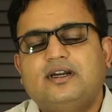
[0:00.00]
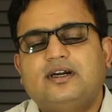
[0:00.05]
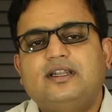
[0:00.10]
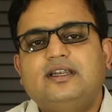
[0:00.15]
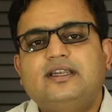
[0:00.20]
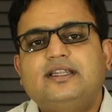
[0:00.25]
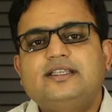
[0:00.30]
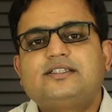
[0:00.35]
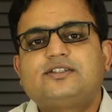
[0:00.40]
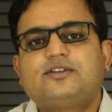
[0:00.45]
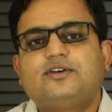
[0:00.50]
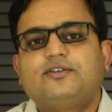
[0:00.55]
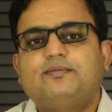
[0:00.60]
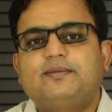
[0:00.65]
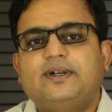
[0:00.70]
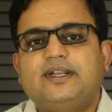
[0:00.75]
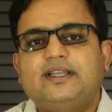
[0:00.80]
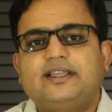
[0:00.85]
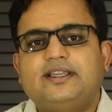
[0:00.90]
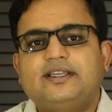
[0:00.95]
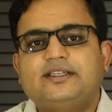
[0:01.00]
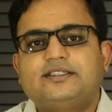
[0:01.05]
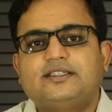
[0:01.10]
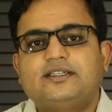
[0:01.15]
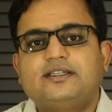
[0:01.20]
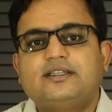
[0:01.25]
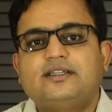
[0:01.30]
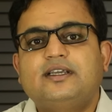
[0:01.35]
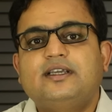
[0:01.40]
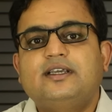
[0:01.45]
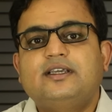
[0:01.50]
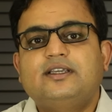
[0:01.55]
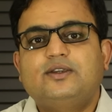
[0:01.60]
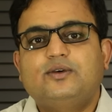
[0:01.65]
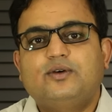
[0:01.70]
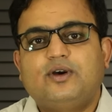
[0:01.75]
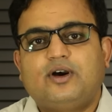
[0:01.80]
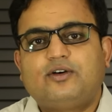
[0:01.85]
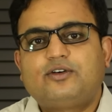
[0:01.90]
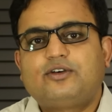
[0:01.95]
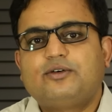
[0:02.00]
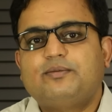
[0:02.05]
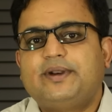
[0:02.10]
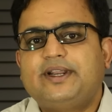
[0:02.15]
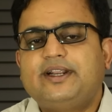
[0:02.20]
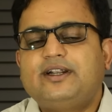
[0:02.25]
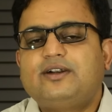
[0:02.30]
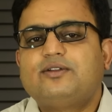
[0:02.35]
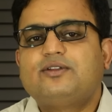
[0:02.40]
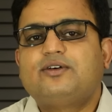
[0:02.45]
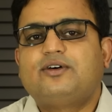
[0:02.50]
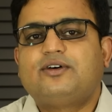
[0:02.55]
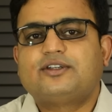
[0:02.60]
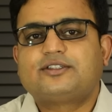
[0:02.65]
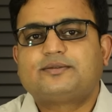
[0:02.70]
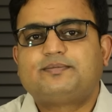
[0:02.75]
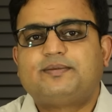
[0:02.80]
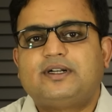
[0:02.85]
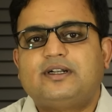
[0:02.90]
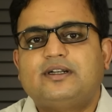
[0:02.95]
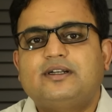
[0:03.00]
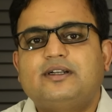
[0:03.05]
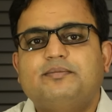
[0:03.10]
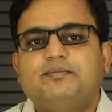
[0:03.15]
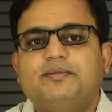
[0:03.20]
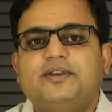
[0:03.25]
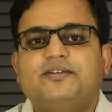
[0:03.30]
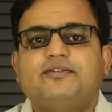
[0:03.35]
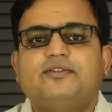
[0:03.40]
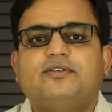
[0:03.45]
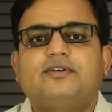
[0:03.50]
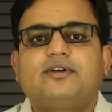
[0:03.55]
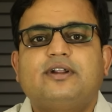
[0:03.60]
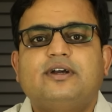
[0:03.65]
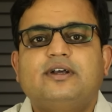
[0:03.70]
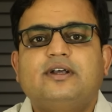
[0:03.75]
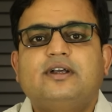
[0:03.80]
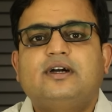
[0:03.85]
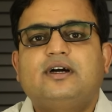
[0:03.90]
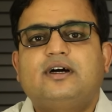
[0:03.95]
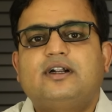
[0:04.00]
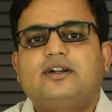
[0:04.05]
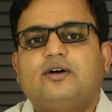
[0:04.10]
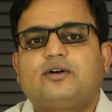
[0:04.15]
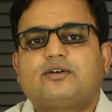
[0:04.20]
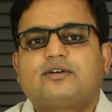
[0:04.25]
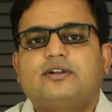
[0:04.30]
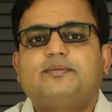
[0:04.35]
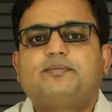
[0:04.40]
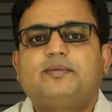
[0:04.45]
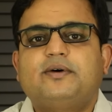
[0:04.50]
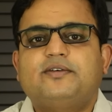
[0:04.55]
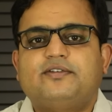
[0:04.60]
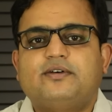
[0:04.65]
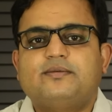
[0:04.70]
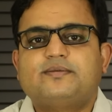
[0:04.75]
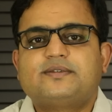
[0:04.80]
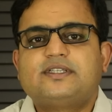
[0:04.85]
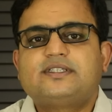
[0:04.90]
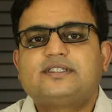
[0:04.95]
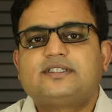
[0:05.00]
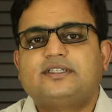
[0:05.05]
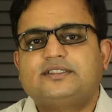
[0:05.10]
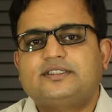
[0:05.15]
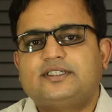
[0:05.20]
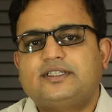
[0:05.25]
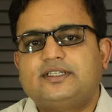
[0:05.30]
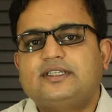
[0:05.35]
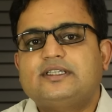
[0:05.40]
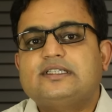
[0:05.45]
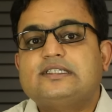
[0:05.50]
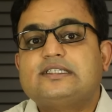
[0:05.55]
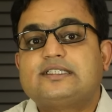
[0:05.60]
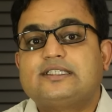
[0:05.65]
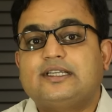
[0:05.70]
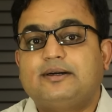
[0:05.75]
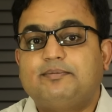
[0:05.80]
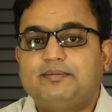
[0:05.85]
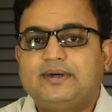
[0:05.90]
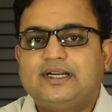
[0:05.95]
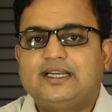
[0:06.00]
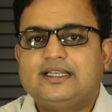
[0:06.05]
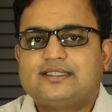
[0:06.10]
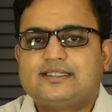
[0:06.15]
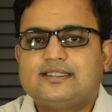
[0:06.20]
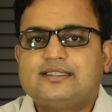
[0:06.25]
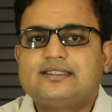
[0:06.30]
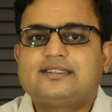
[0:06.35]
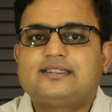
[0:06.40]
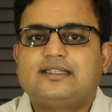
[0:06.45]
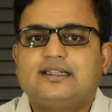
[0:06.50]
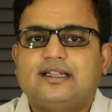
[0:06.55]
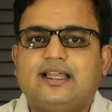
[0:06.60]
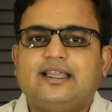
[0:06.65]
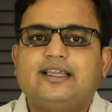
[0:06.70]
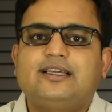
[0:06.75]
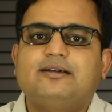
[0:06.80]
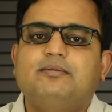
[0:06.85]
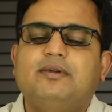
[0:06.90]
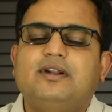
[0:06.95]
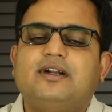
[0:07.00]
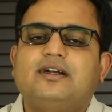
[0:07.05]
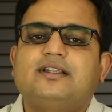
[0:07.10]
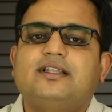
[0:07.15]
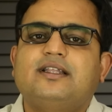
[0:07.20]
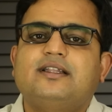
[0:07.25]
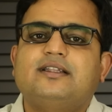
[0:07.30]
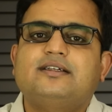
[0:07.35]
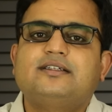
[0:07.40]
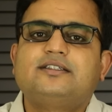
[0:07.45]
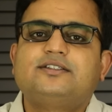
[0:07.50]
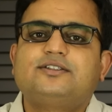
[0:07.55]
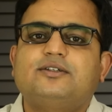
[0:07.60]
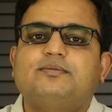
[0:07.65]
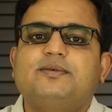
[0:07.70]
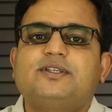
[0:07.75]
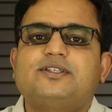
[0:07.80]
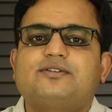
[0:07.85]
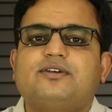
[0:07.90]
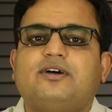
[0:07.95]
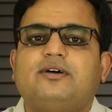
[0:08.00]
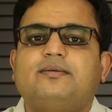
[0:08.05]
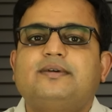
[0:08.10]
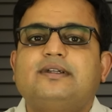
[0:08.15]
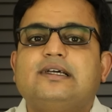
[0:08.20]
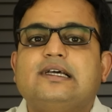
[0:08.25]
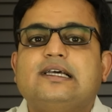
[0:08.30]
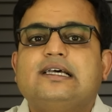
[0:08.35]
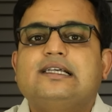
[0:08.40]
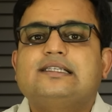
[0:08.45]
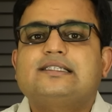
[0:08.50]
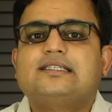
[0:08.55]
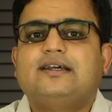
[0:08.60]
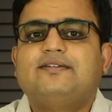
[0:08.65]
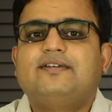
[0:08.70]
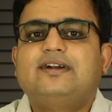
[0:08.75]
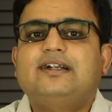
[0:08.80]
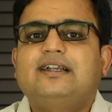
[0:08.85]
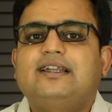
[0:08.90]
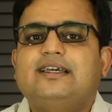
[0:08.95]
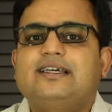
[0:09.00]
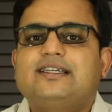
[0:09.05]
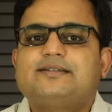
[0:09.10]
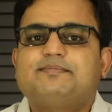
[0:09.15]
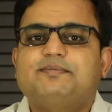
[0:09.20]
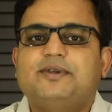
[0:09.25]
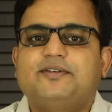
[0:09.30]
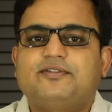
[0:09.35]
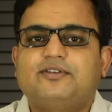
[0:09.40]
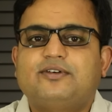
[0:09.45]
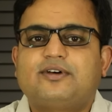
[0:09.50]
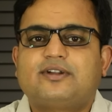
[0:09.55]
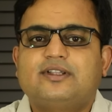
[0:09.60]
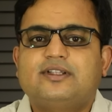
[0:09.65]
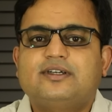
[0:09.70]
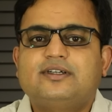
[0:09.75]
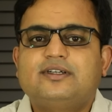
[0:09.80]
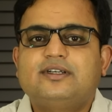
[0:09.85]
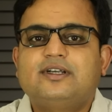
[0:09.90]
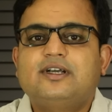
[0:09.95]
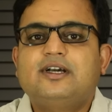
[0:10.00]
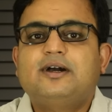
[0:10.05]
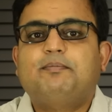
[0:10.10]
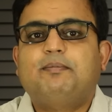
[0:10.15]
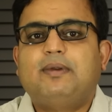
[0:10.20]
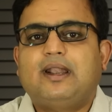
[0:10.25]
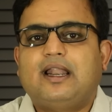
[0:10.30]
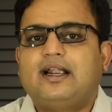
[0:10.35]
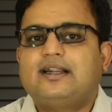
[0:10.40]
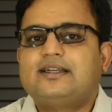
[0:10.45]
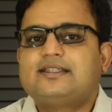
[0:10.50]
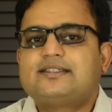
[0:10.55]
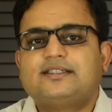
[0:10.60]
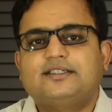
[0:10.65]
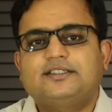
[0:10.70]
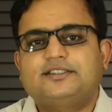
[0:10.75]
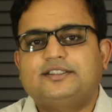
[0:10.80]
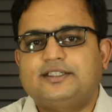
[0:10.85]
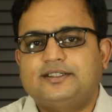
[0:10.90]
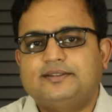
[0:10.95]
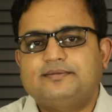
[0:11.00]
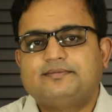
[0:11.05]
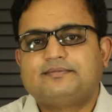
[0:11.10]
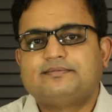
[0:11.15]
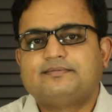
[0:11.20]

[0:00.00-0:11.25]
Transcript: A list of medication you have to bring to the hospital before a doctor performs the surgery. Some medicines like blood thinners should be stopped 7 days before the planned surgery.